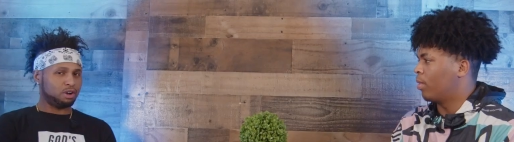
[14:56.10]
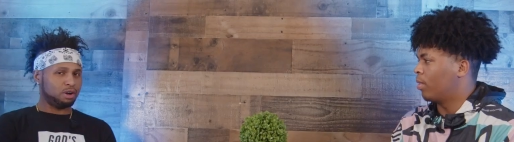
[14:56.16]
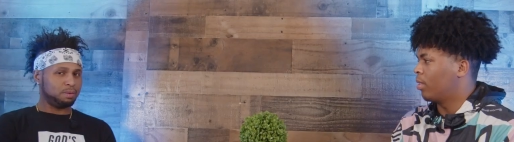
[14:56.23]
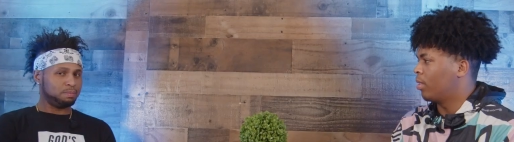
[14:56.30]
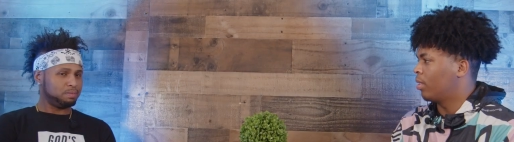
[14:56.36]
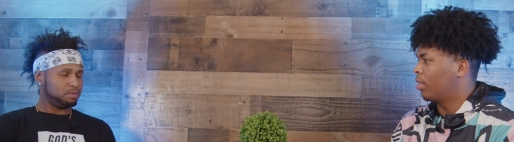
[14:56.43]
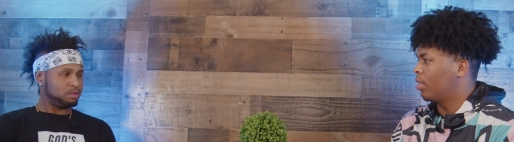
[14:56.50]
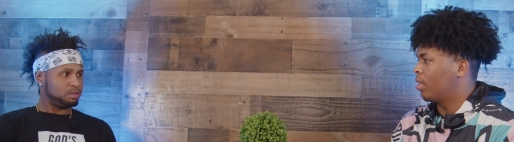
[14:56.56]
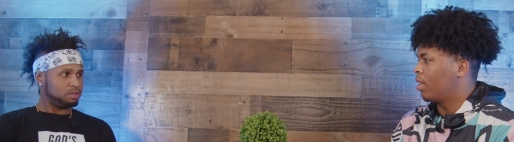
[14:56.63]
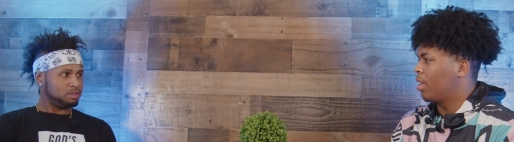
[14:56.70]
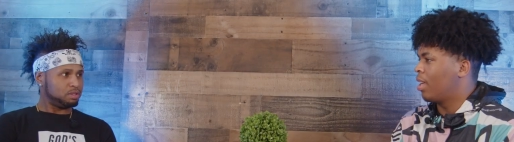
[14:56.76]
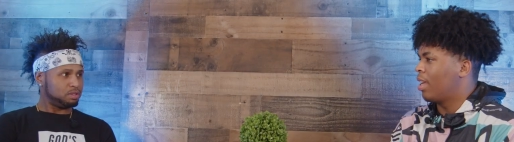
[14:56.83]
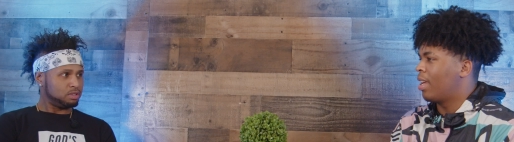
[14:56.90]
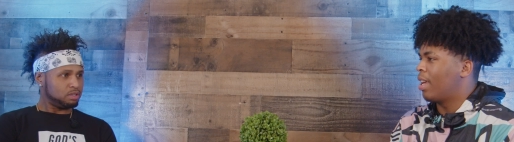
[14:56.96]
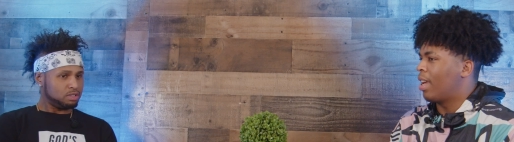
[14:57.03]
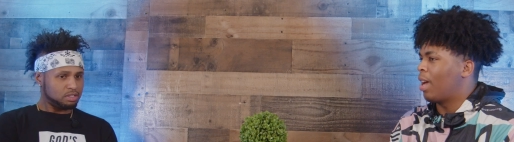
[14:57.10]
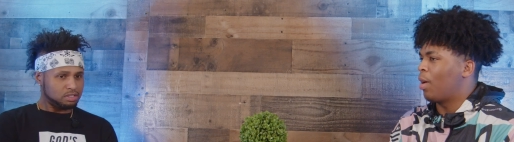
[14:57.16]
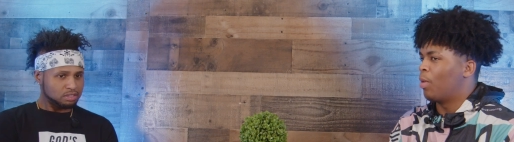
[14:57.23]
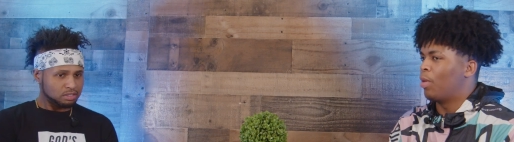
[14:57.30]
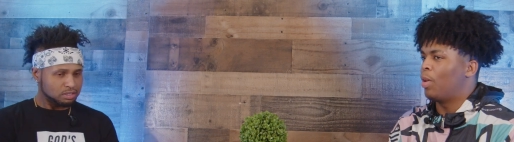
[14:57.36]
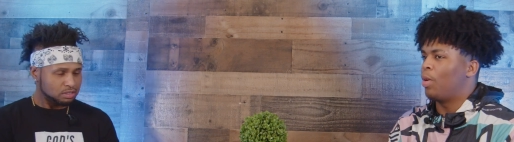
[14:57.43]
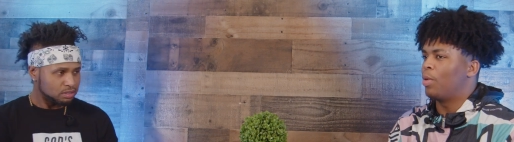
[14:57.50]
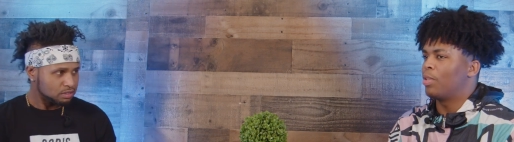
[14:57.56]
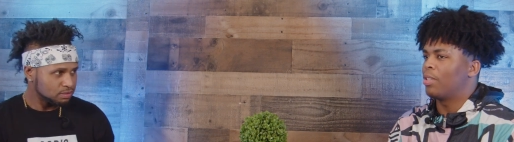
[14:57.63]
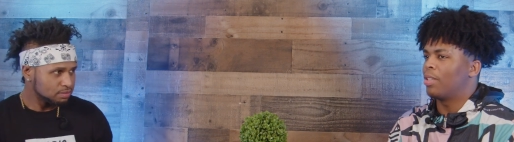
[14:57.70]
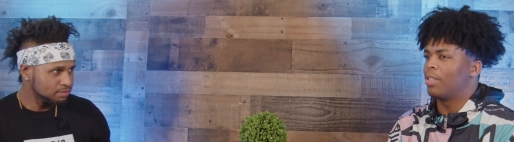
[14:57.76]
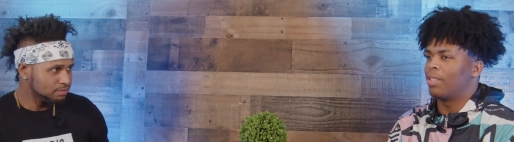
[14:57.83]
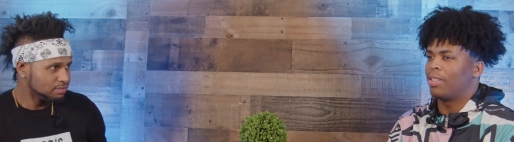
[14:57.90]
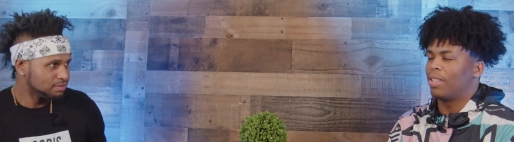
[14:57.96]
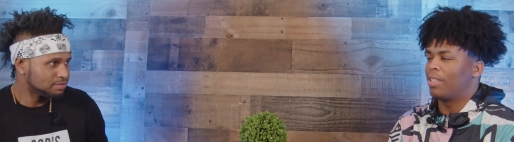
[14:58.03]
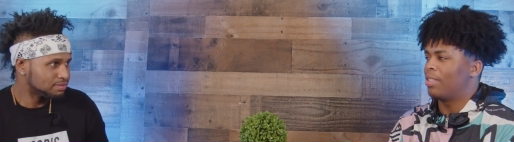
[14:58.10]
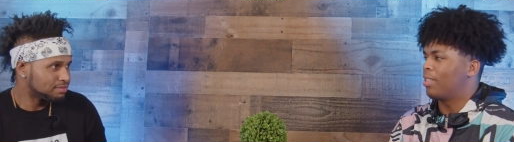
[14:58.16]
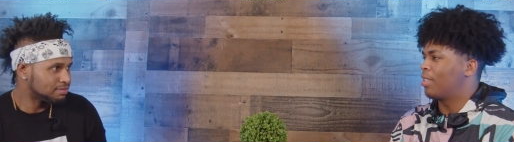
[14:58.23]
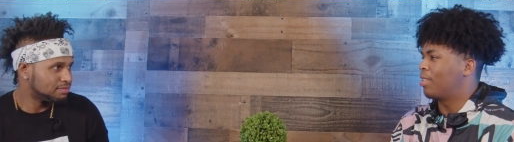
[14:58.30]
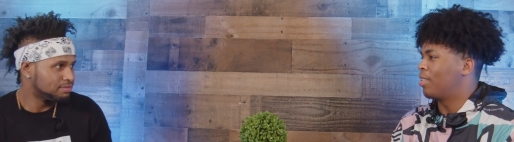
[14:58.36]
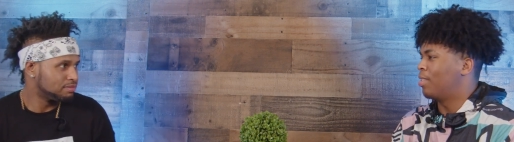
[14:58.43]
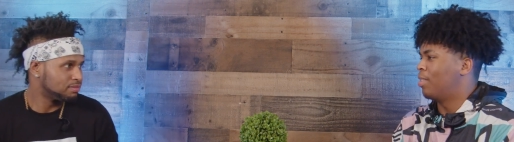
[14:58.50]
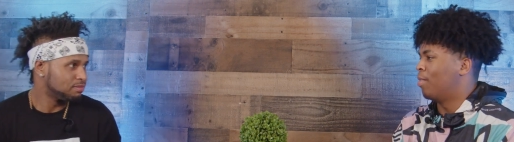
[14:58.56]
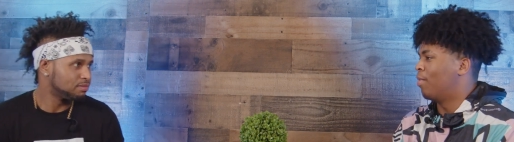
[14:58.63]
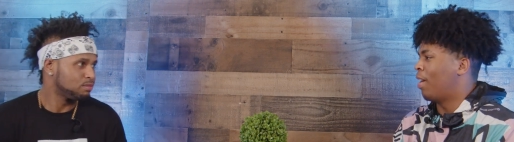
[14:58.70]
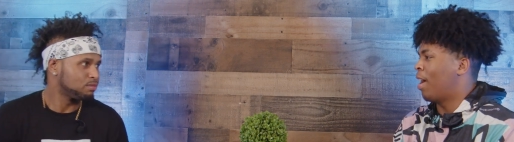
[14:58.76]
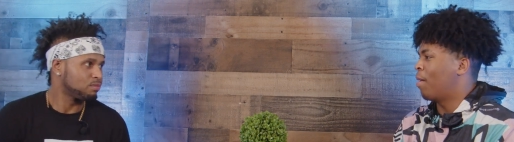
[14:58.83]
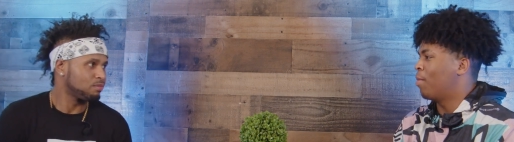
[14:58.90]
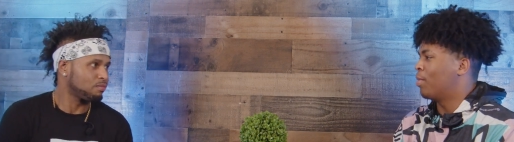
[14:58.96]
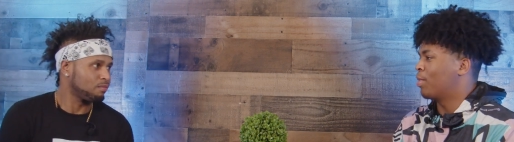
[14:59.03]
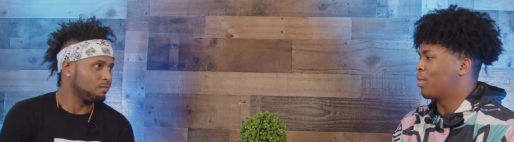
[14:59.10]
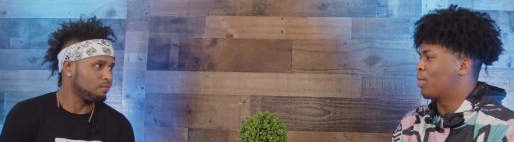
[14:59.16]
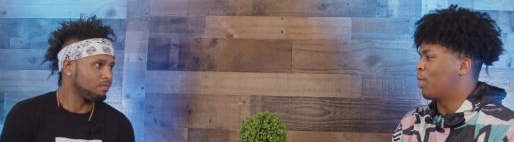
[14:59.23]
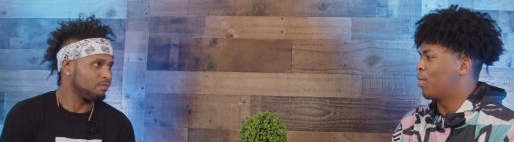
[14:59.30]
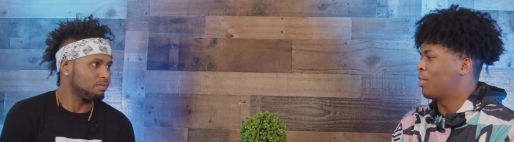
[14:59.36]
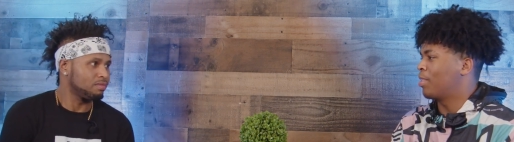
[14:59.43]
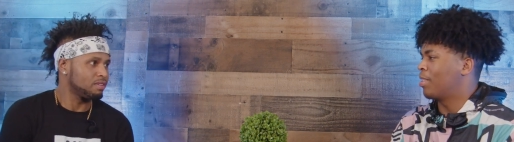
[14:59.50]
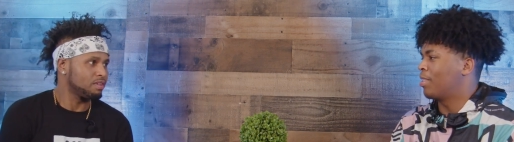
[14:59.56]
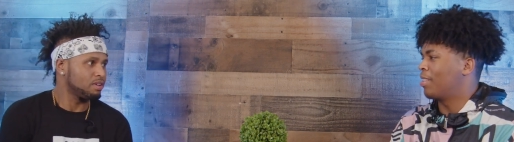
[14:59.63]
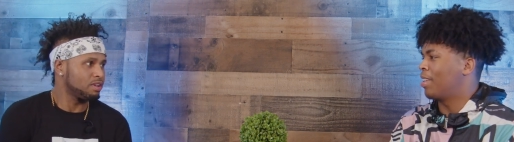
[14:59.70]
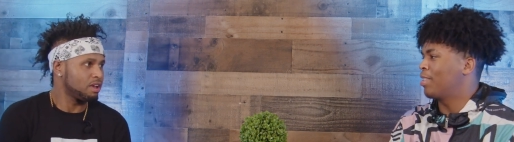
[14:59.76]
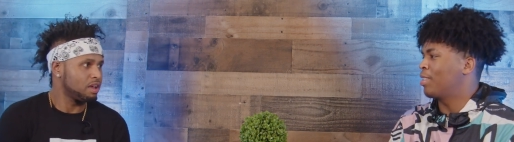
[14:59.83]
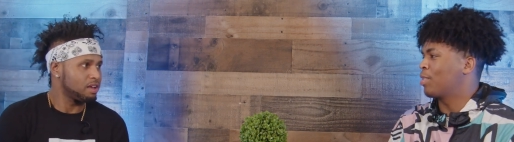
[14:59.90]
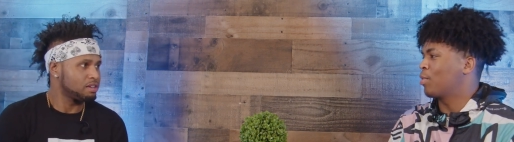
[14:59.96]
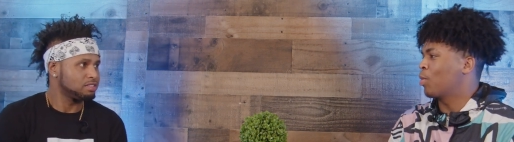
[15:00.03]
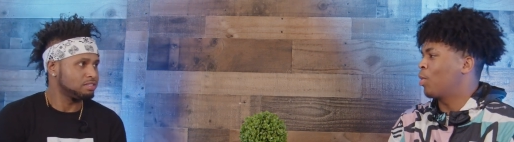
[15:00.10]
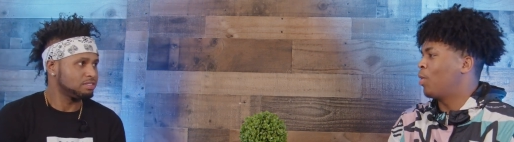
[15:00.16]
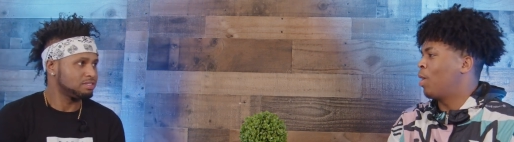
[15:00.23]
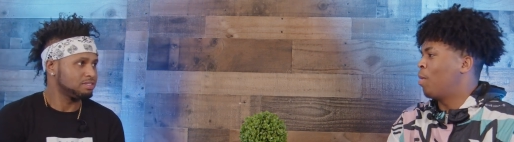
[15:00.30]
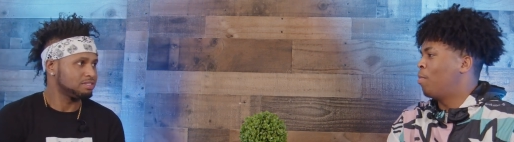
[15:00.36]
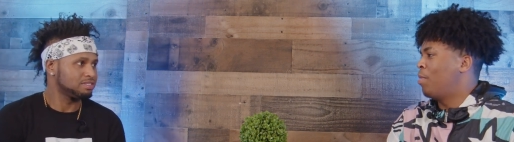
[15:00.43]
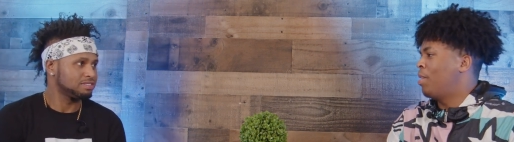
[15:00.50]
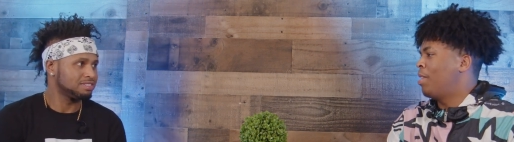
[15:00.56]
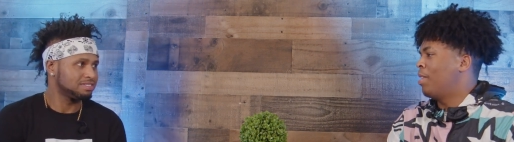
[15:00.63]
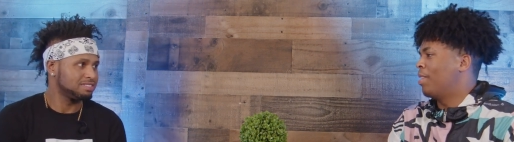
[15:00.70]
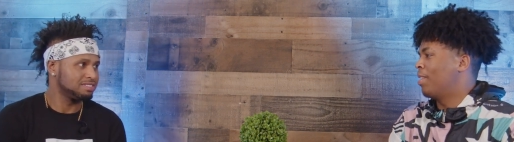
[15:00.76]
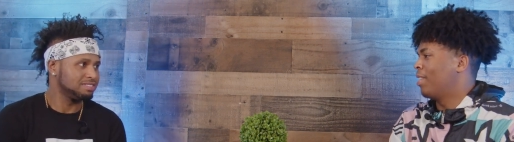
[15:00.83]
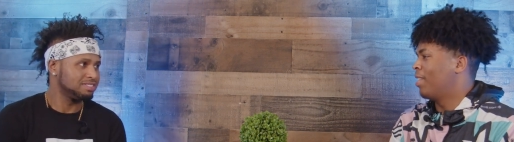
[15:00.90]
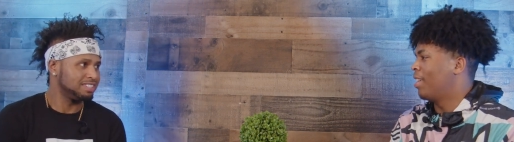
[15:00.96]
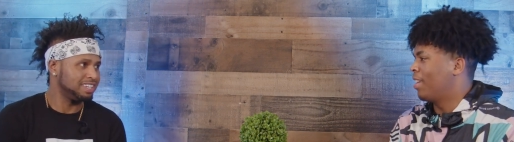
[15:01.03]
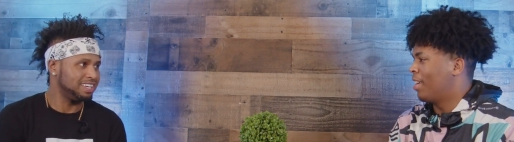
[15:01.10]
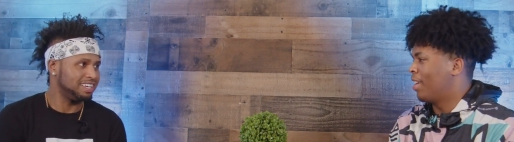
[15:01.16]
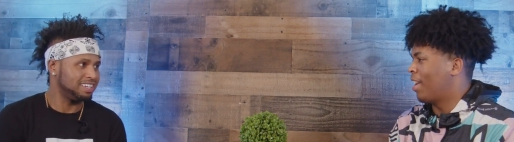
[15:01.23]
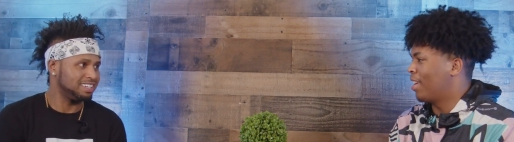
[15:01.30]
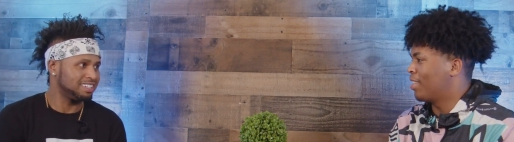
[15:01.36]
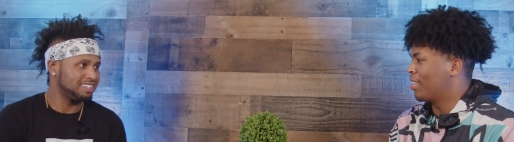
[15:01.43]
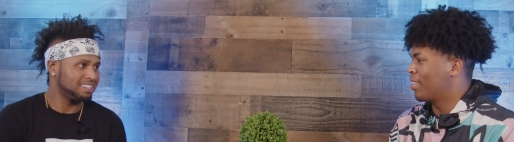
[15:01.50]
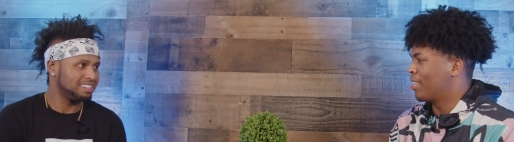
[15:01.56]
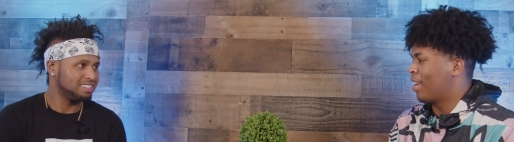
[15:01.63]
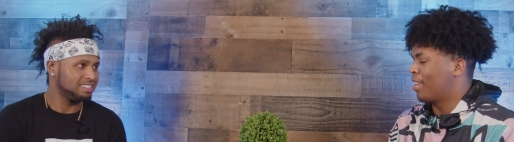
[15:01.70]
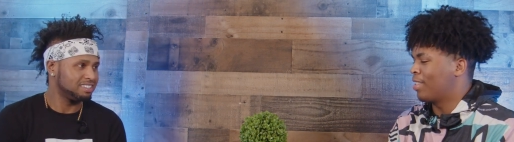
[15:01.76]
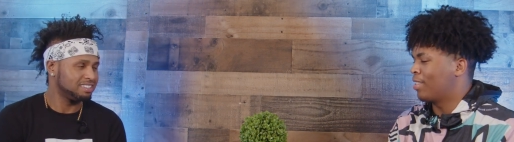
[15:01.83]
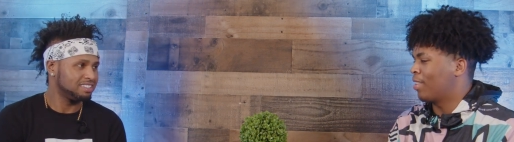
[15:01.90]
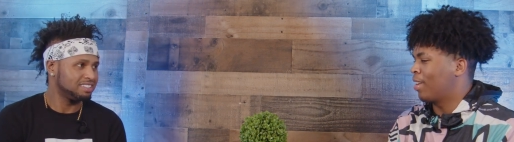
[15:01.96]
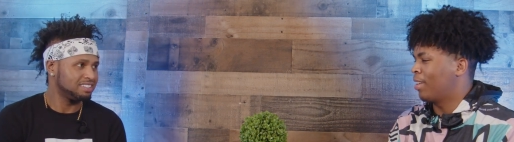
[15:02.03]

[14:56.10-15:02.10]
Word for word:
Speaker 1: on. come? I don't know. It's just it's just the vibe of the song. It's just it's just real upbeat. Yeah. I just I just